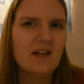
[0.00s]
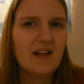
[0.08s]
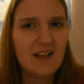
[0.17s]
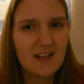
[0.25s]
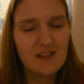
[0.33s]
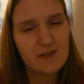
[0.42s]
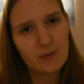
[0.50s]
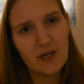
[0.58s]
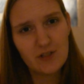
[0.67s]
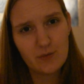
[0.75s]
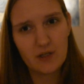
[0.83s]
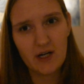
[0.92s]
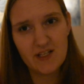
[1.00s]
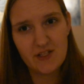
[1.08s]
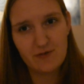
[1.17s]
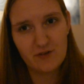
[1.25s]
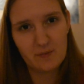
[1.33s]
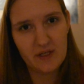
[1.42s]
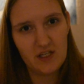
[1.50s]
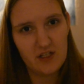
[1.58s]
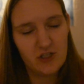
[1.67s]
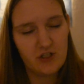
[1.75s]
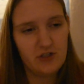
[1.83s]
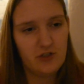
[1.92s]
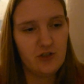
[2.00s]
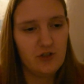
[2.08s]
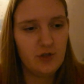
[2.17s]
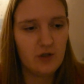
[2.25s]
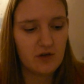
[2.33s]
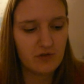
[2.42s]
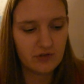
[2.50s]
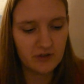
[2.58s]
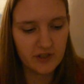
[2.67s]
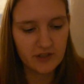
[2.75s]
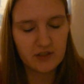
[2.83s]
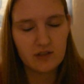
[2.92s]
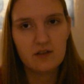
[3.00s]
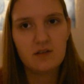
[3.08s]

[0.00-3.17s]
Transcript: It is way too pricey for me to afford